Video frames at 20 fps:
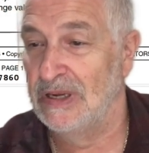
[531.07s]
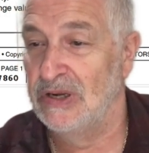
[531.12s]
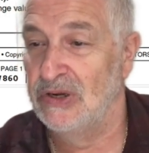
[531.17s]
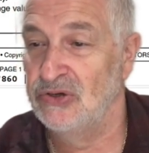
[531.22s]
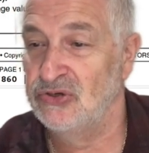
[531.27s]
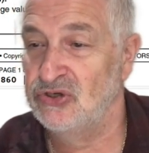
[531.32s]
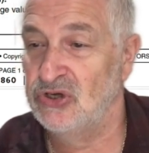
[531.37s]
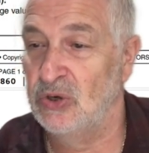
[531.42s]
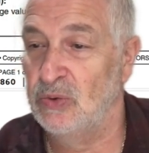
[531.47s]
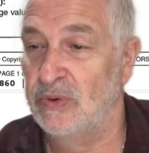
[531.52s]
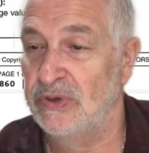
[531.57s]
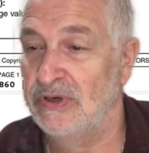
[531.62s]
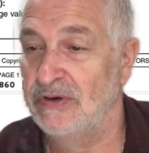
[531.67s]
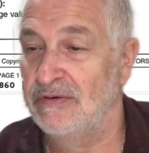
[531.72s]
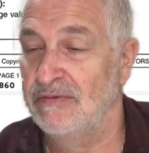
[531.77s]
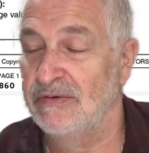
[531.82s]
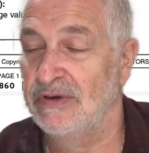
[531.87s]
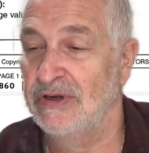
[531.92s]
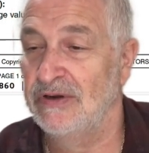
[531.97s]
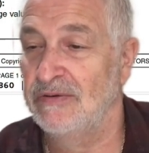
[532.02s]
So when you
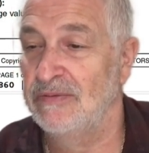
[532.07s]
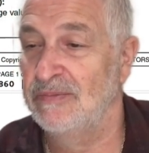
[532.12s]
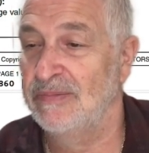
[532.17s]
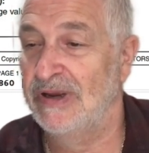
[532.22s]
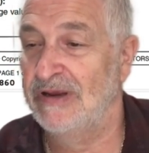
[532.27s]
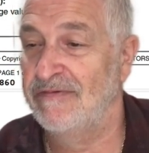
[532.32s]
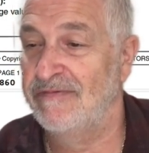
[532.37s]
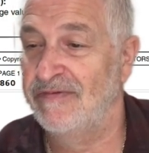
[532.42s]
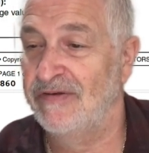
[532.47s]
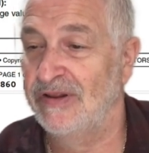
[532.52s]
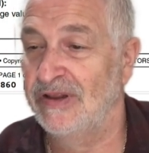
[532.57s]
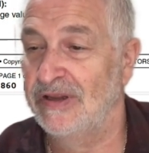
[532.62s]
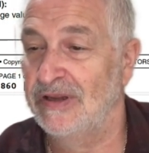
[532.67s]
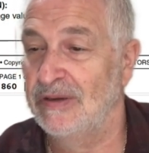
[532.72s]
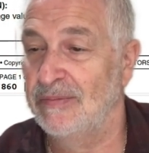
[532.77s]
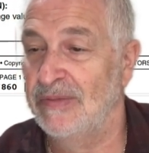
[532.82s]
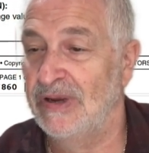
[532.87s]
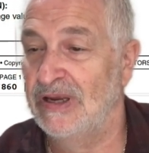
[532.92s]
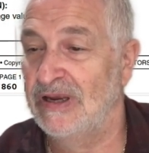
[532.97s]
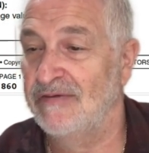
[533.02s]
may fill it, you
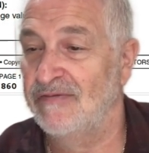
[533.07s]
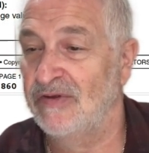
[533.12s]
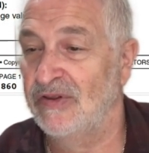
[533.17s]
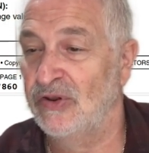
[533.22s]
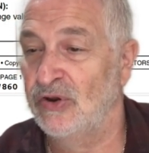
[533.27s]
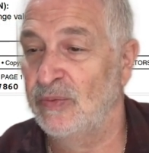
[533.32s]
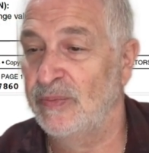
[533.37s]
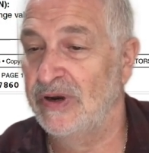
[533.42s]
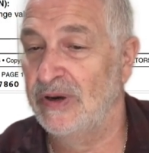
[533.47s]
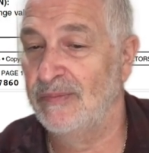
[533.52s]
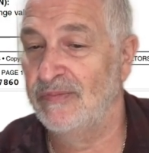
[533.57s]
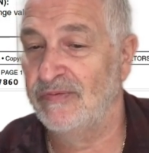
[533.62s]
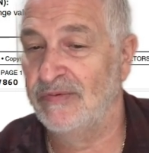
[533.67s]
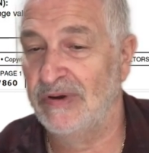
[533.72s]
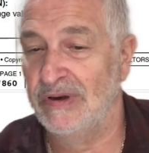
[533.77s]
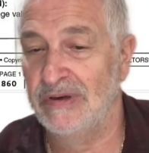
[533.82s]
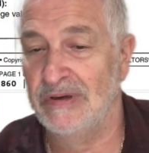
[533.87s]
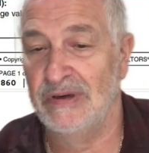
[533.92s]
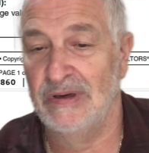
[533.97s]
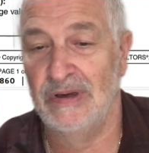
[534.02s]
may give a little bit up
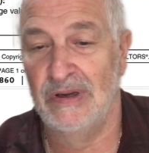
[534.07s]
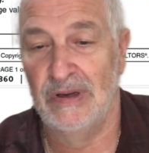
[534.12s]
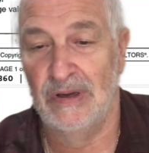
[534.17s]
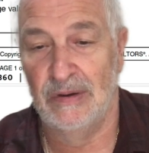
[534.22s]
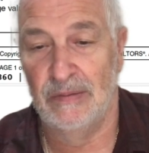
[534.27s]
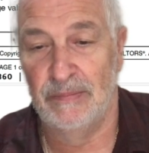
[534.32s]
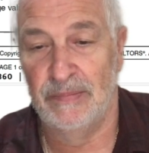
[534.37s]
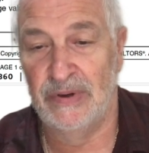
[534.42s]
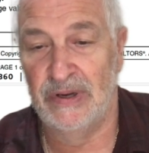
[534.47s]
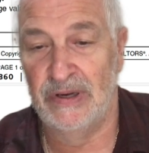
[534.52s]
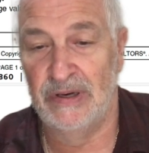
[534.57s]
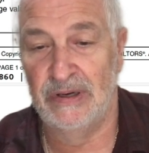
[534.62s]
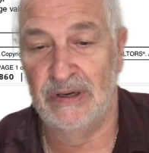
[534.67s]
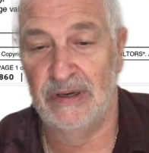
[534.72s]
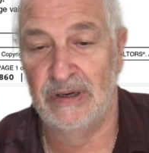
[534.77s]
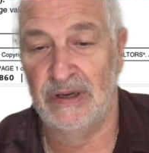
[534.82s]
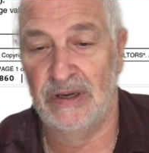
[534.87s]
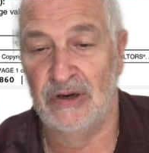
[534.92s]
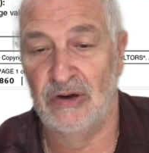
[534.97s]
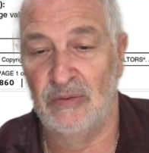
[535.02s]
front, but
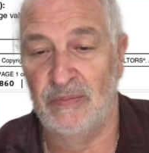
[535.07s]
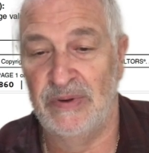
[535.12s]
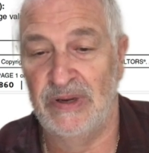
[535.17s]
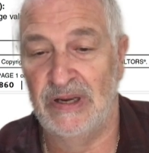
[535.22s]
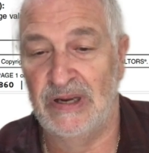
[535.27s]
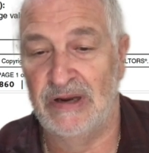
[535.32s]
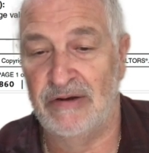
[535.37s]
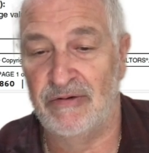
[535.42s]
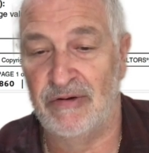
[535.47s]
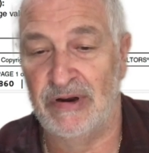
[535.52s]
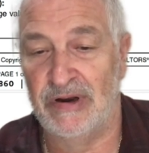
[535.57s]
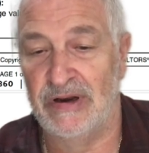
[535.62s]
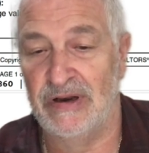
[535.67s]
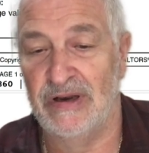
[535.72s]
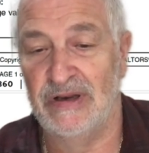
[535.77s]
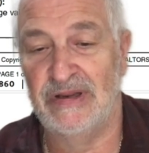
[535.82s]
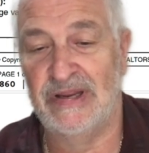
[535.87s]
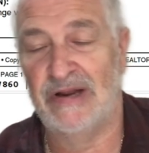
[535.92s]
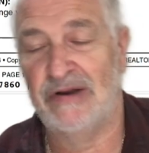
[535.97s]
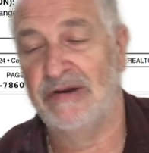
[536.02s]
it'll be
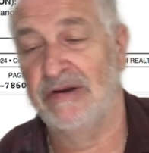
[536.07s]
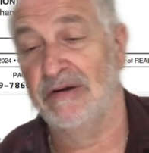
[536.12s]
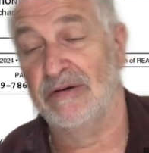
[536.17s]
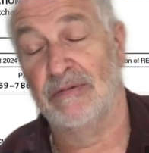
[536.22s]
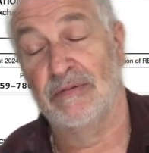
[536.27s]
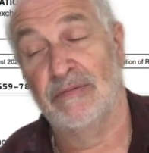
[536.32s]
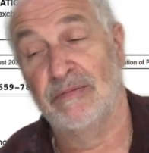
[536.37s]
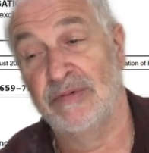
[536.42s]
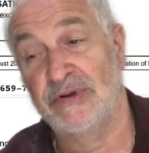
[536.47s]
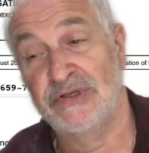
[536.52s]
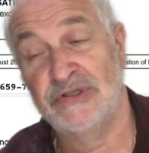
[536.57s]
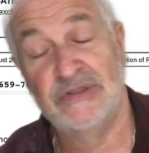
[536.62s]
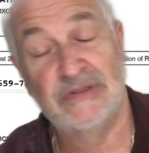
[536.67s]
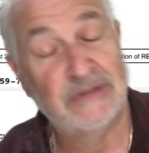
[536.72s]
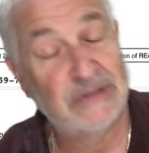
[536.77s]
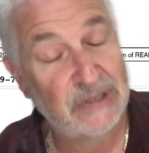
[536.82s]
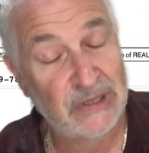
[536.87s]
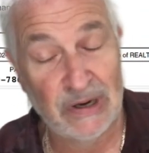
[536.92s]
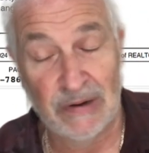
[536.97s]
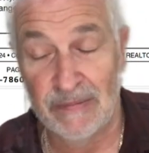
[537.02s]
credited down here, which,
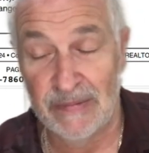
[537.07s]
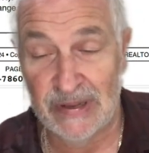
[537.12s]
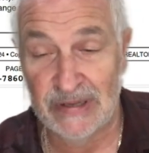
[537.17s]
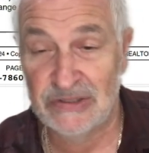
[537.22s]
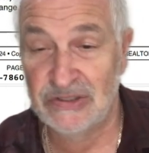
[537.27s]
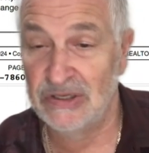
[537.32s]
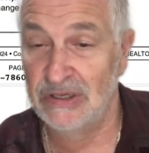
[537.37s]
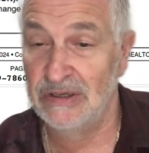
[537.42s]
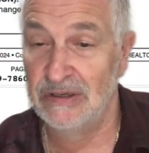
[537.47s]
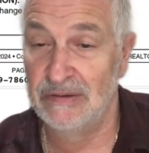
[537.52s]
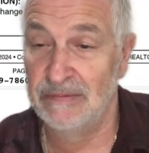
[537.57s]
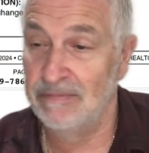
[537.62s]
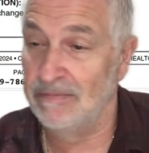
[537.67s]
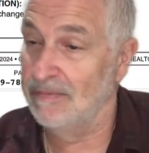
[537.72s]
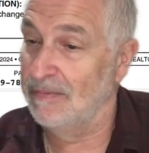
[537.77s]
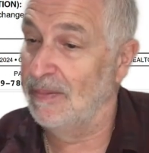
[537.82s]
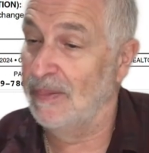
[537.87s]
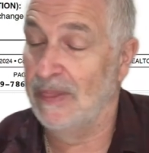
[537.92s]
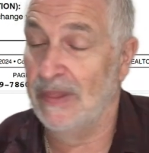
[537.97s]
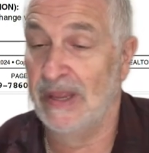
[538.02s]
it's
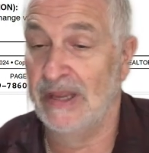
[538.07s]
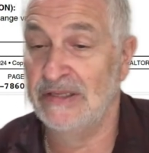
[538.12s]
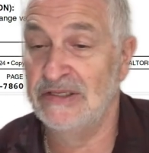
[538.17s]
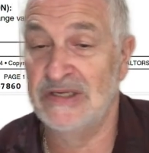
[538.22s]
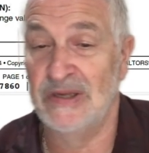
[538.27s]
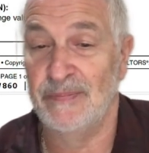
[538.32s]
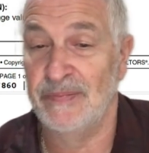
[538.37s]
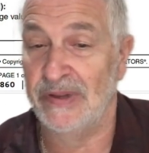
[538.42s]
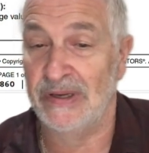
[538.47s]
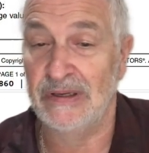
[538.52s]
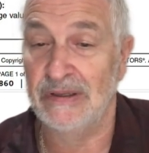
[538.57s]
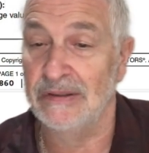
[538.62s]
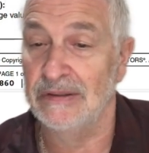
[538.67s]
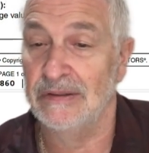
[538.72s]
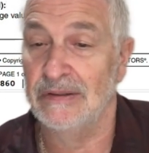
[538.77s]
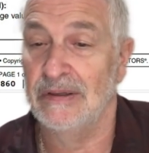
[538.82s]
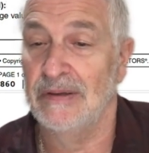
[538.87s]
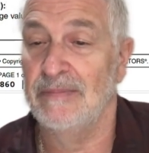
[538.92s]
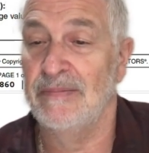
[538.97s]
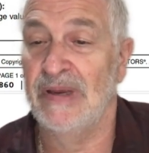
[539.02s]
something.
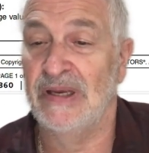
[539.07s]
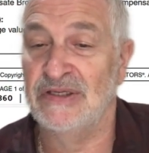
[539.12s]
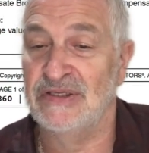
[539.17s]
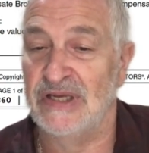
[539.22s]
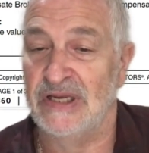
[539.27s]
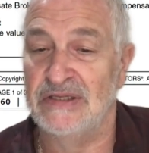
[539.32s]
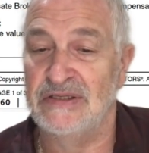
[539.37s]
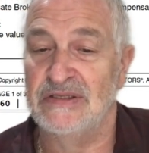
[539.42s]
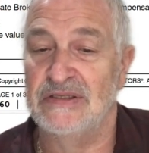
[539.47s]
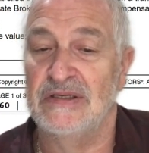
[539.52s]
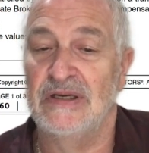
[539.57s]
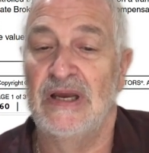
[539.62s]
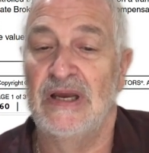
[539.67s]
It makes sense.